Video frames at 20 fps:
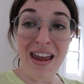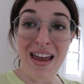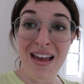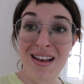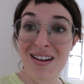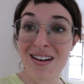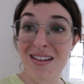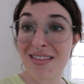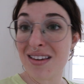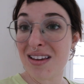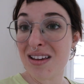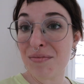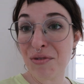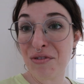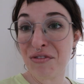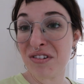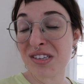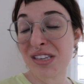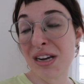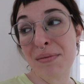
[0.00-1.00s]
and the
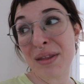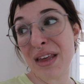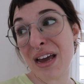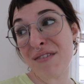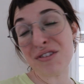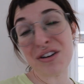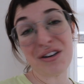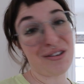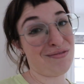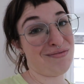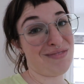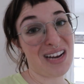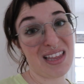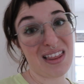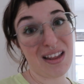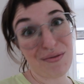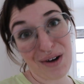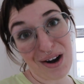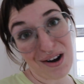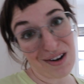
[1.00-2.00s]
movers come in the afternoon, and
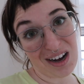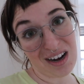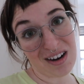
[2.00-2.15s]
then we're out of